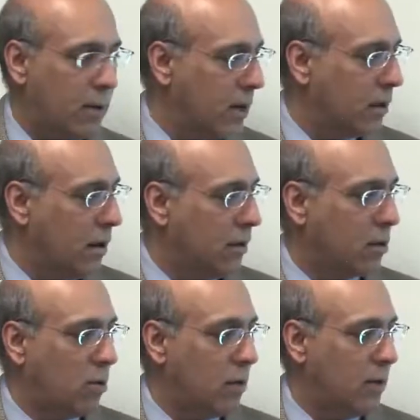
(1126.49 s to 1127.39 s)
retina called the
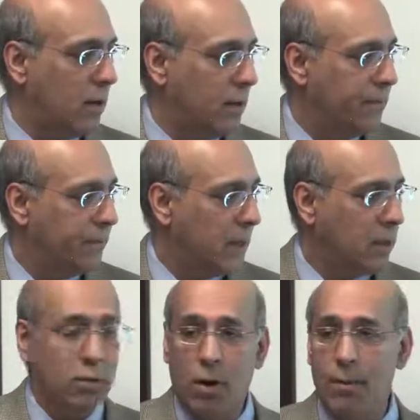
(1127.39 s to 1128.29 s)
choroid.
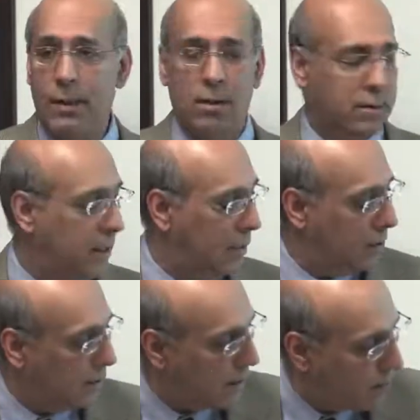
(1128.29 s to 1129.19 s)
You normally don't see
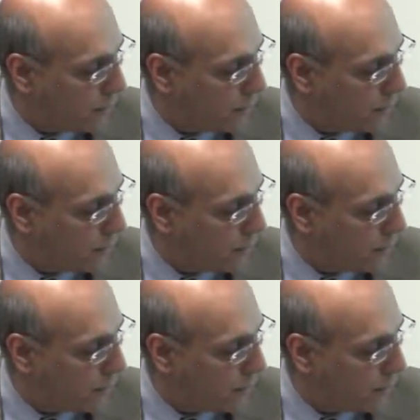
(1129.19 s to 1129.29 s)
those. Like